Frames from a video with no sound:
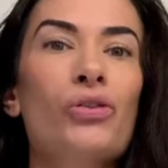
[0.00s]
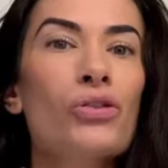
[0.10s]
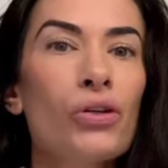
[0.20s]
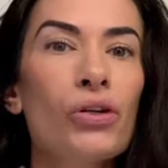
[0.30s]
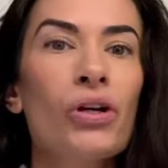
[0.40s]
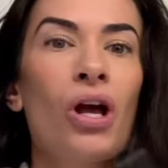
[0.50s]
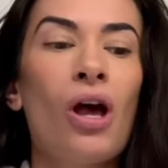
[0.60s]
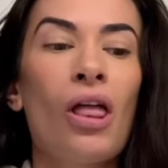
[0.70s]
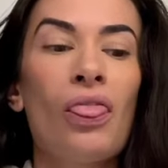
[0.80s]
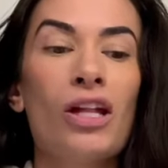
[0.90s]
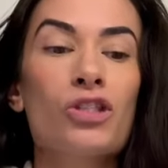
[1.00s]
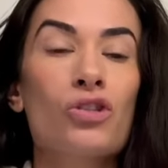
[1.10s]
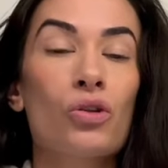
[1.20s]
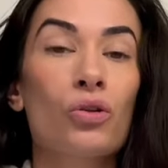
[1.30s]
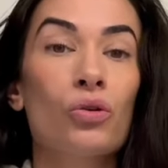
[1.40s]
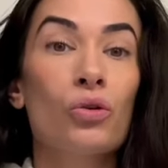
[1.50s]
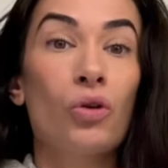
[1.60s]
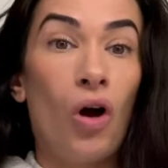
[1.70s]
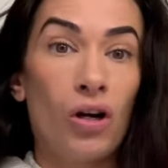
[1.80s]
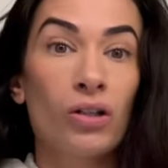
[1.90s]
skirt that's
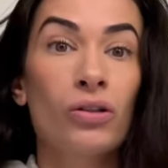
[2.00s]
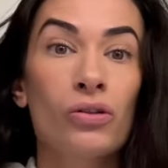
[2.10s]
long.